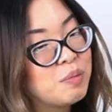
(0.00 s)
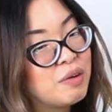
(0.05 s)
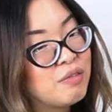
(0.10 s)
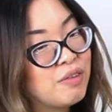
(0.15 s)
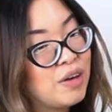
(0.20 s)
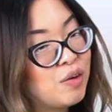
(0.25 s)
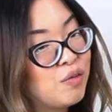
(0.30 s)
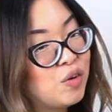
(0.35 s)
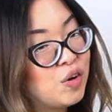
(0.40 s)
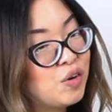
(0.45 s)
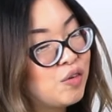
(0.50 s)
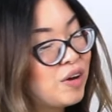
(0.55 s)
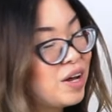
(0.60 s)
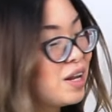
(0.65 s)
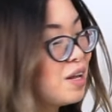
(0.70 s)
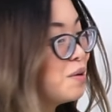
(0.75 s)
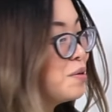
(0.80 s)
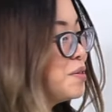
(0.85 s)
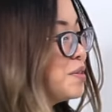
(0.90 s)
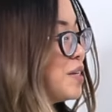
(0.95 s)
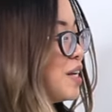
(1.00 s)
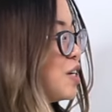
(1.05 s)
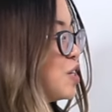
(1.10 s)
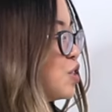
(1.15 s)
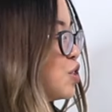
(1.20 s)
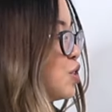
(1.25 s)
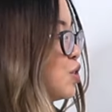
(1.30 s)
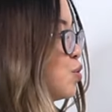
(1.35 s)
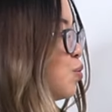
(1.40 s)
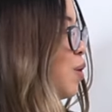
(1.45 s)
my favorite radio
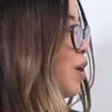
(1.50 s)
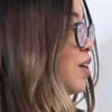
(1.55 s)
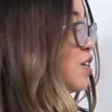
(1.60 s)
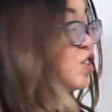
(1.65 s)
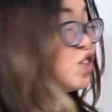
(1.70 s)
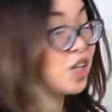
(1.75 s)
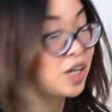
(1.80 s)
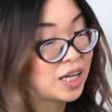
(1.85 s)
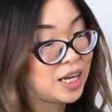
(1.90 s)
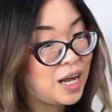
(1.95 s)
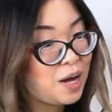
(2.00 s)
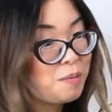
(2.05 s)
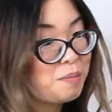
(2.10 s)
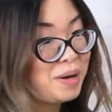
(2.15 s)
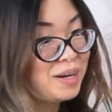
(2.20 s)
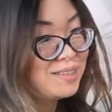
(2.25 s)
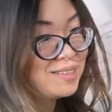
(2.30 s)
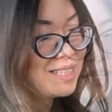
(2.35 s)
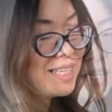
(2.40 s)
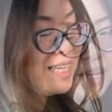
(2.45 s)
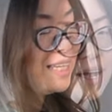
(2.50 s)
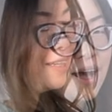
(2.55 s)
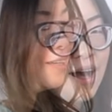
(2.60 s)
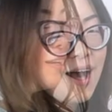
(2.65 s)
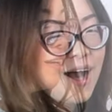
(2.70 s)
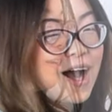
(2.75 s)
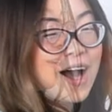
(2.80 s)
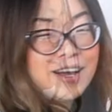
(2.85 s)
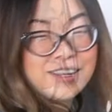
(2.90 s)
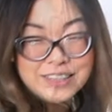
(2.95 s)
station while checking out my skin.
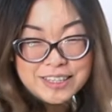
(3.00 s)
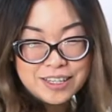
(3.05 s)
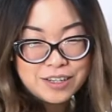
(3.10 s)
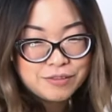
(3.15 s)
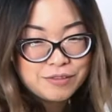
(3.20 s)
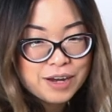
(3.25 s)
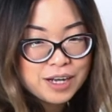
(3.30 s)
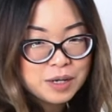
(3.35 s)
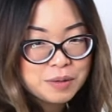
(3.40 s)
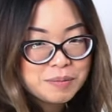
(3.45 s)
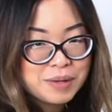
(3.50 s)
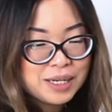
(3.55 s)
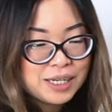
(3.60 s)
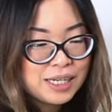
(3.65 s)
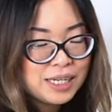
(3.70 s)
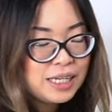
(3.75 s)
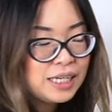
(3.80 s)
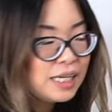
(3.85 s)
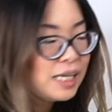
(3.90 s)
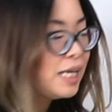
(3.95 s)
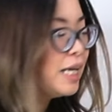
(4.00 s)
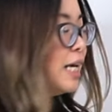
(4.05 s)
Highly recommended.